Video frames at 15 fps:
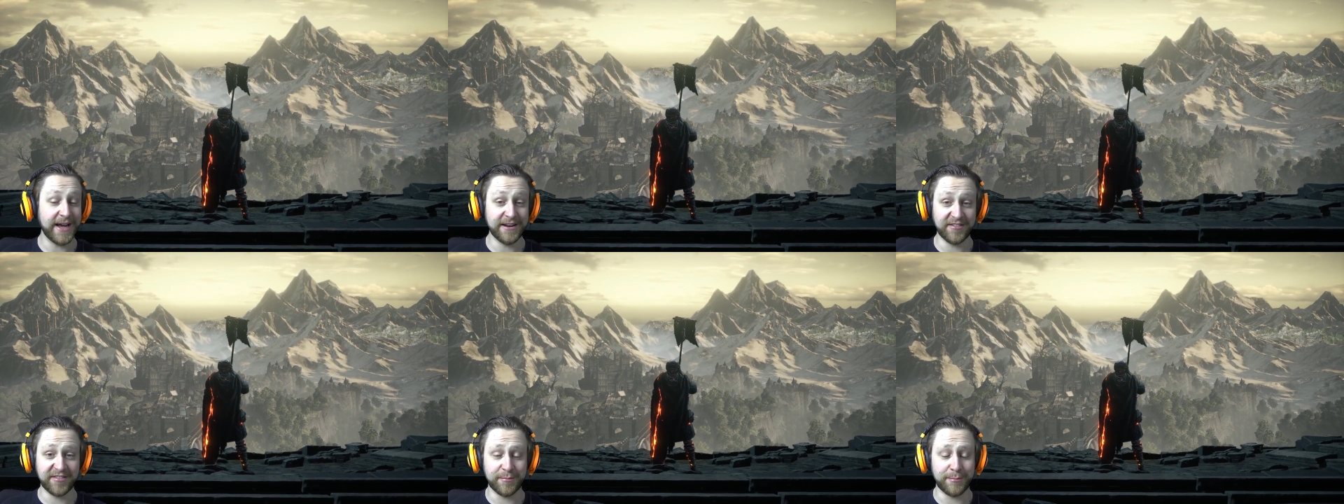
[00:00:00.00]

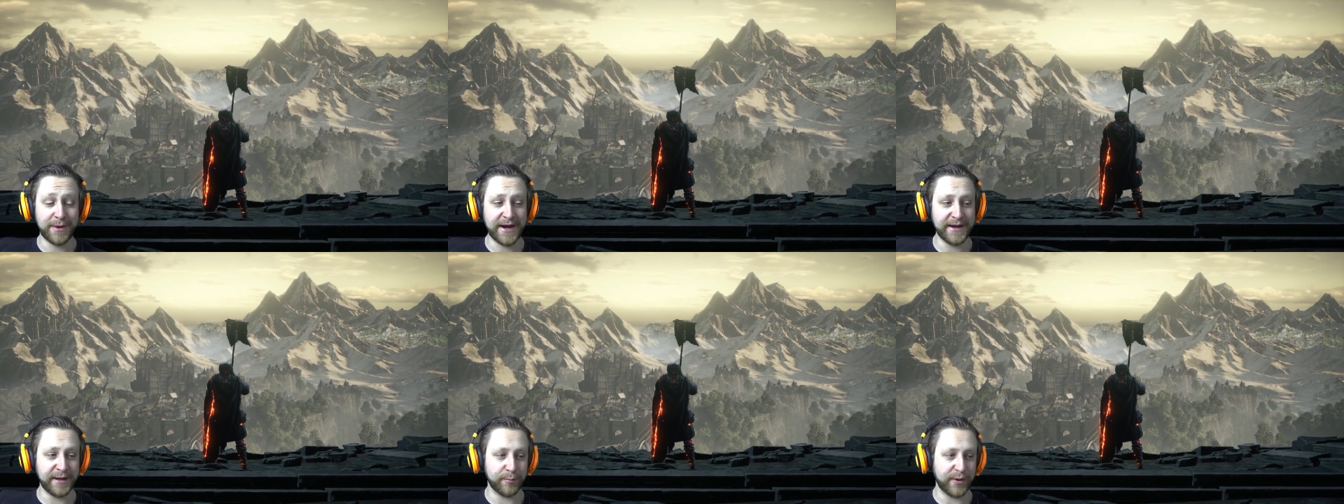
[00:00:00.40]
that is a
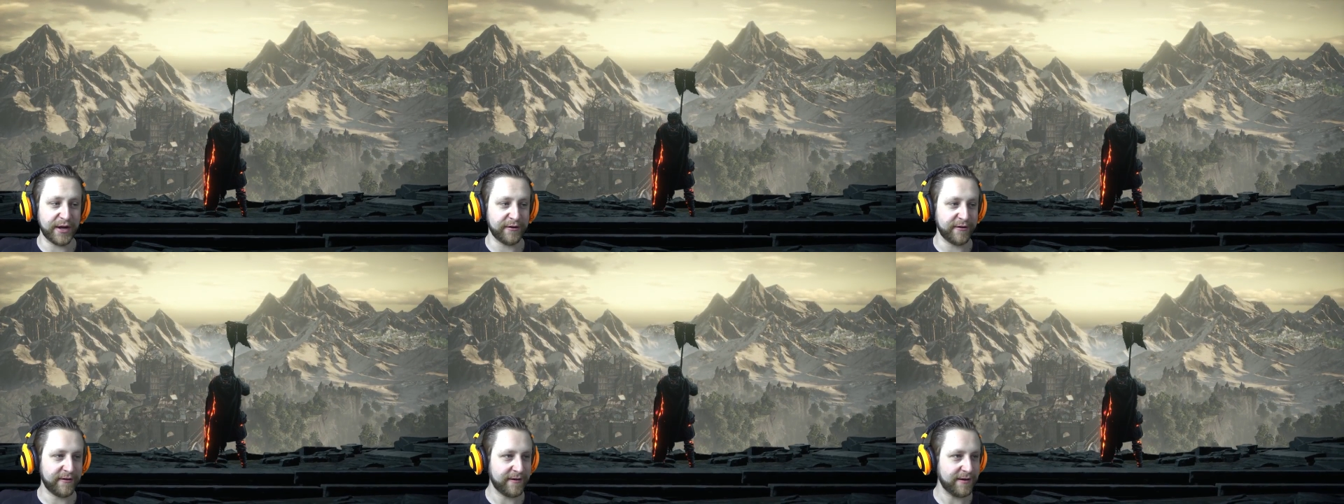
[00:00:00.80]
mighty
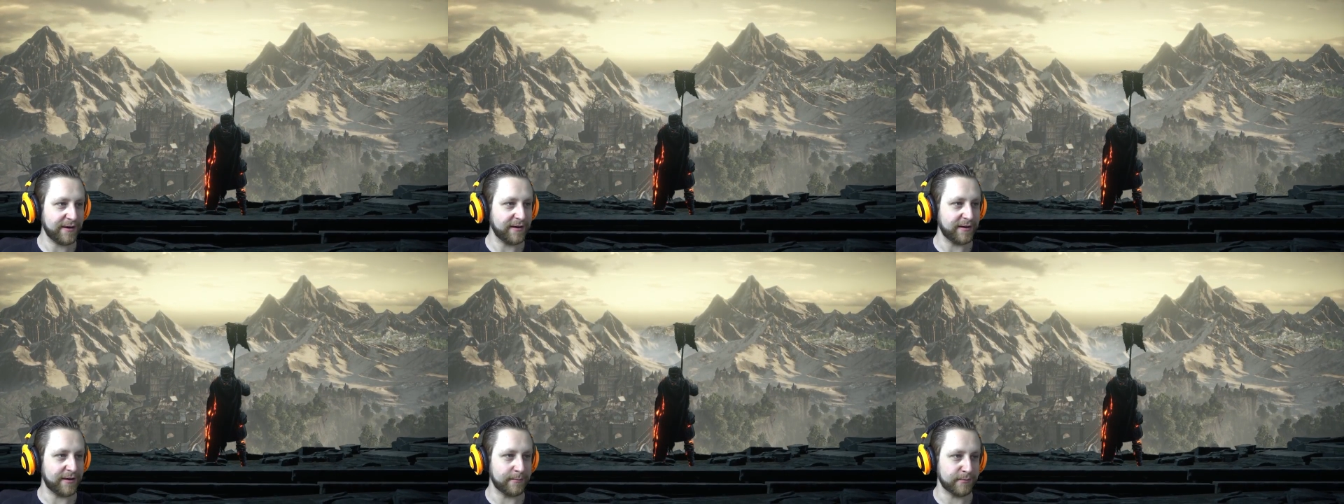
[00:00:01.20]
banner.
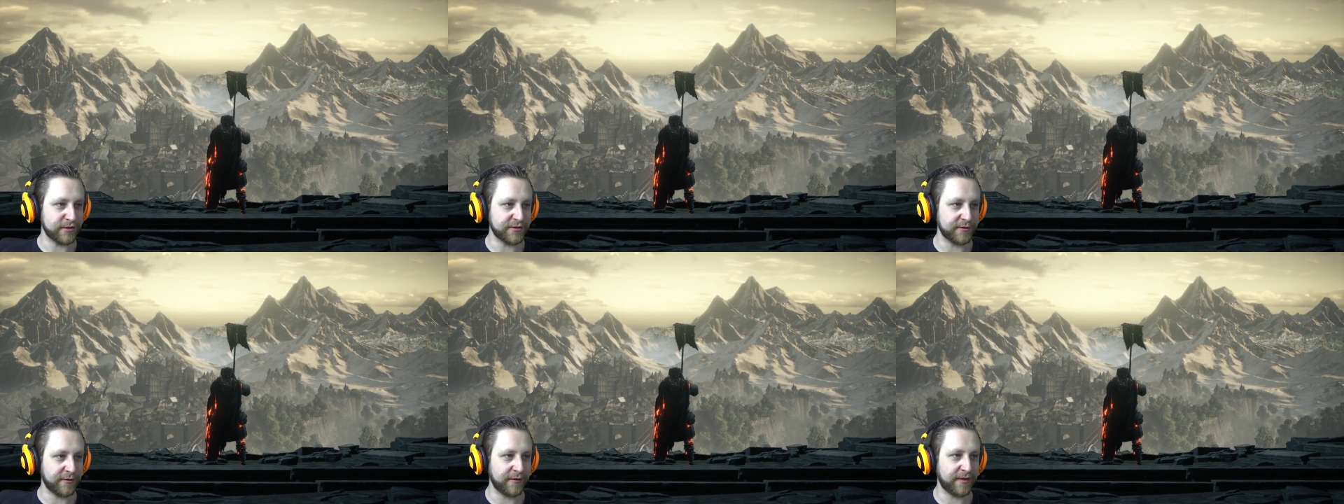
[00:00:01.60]
I'm
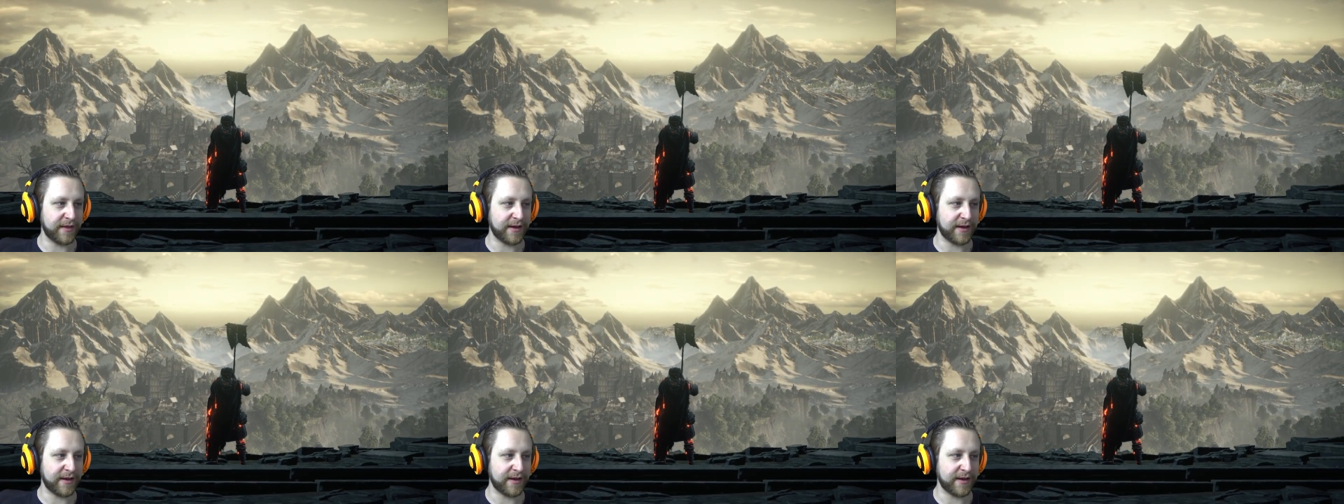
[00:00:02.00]
sure